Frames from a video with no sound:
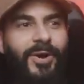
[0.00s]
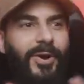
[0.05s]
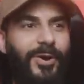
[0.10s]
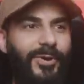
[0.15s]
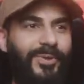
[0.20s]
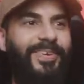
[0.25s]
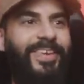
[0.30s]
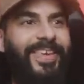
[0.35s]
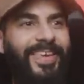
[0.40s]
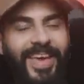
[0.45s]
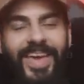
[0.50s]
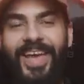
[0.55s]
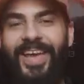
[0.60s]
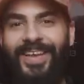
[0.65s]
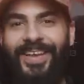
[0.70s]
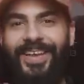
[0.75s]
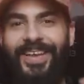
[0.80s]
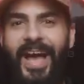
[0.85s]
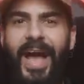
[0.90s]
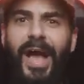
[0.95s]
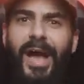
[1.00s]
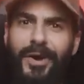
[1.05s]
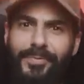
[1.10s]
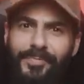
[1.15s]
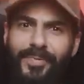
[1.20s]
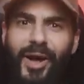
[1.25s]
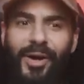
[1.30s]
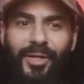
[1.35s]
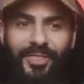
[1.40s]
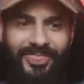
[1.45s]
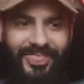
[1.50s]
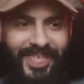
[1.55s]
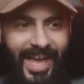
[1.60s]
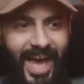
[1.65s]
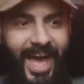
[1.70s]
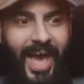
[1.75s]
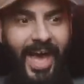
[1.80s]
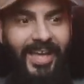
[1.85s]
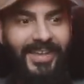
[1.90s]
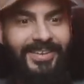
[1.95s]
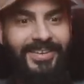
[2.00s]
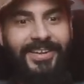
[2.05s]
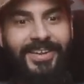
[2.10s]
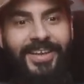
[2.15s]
Okay, how about that?